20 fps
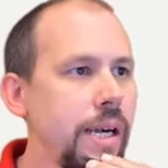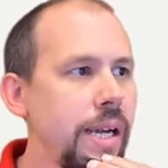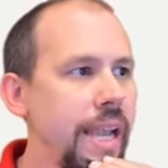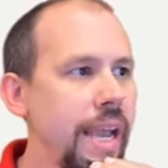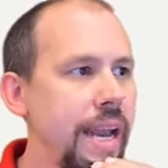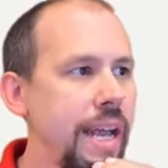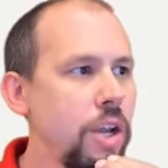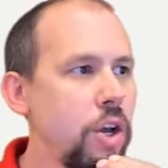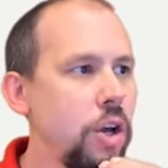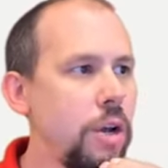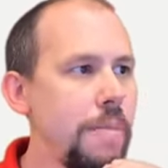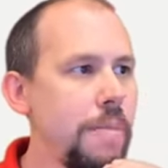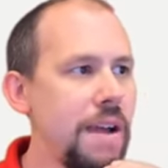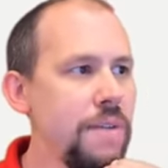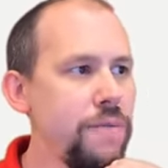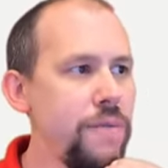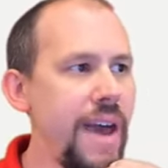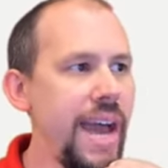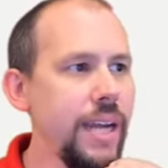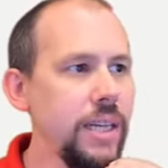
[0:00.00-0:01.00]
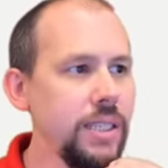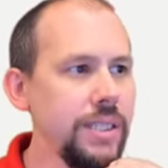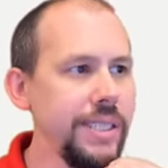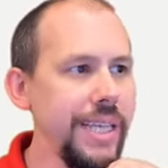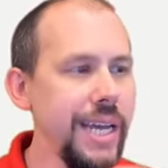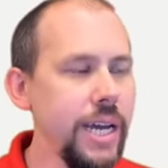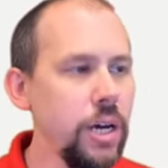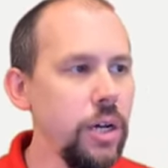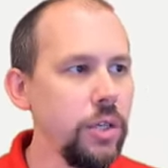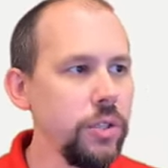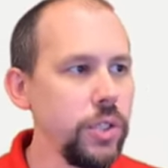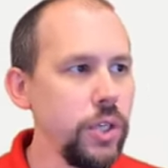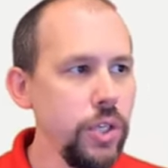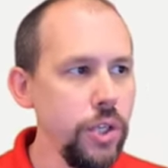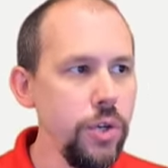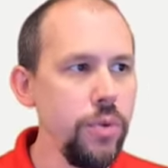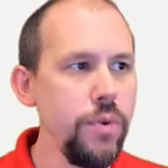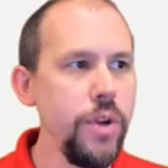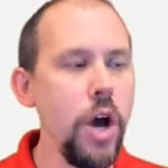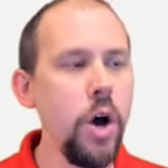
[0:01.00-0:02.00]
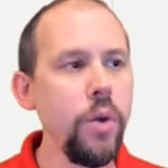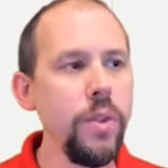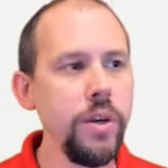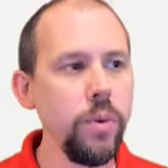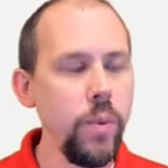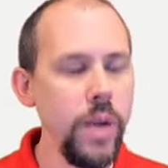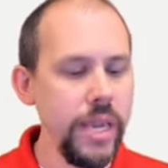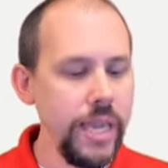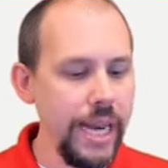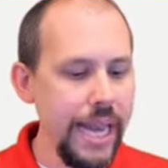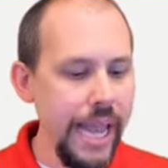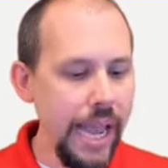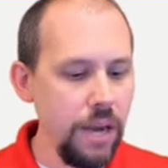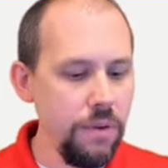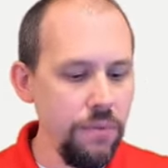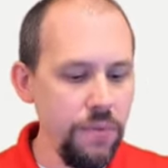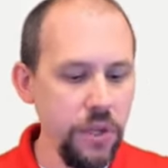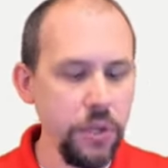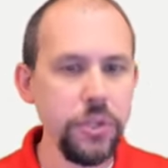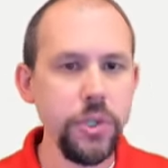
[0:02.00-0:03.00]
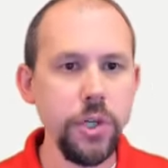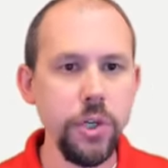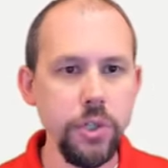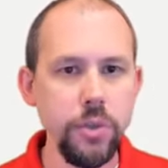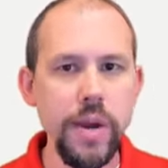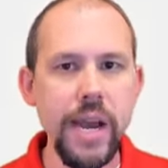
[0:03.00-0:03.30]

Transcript: and I go to my fact Sales, you know that we can add filters,